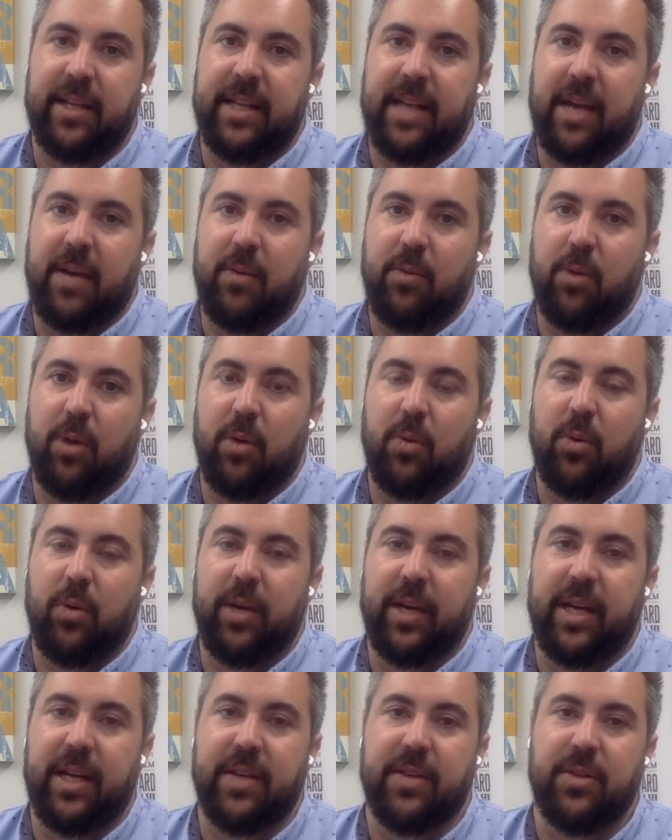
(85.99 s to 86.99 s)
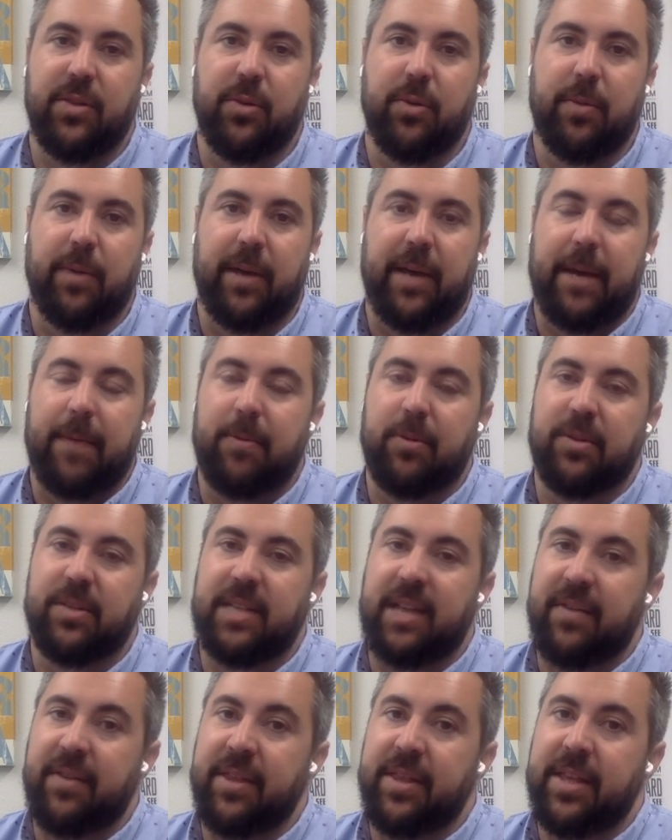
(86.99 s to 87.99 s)
And that work will get us through about April
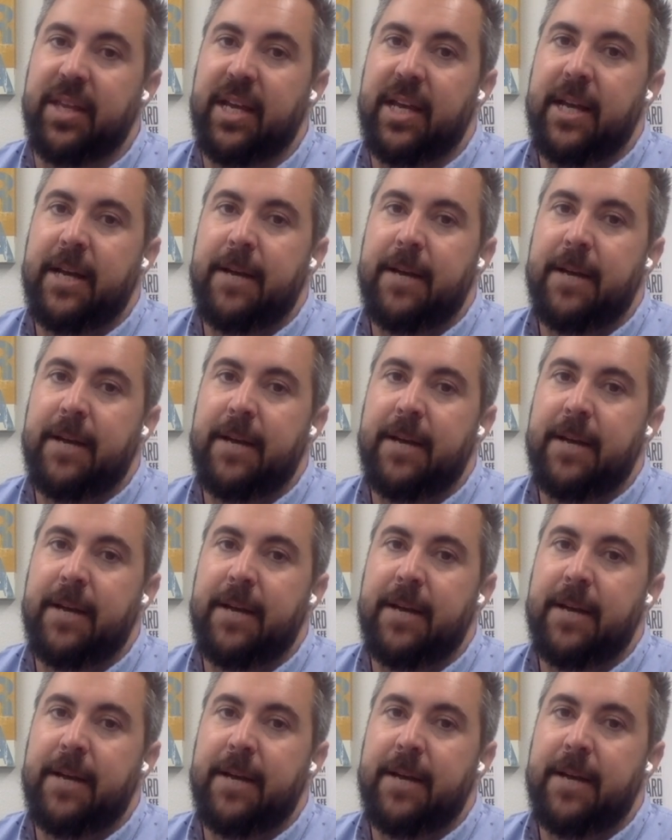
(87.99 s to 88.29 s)
7th.